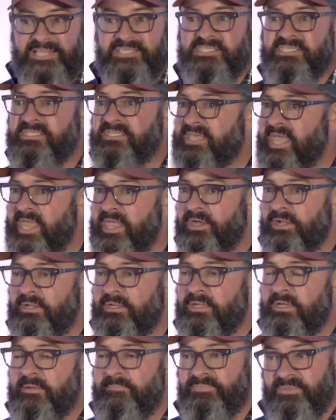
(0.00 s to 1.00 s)
scale
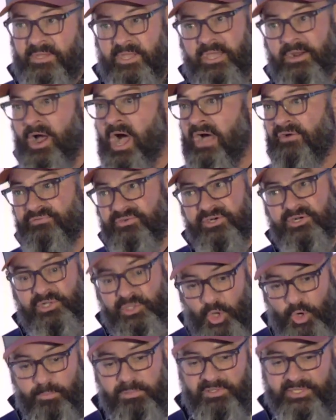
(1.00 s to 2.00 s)
and often
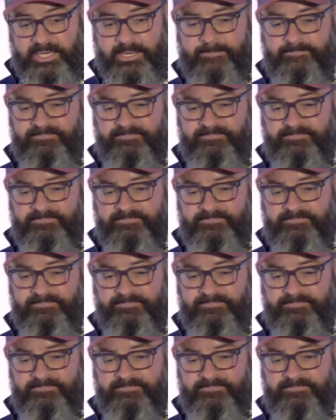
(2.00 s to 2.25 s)
globally.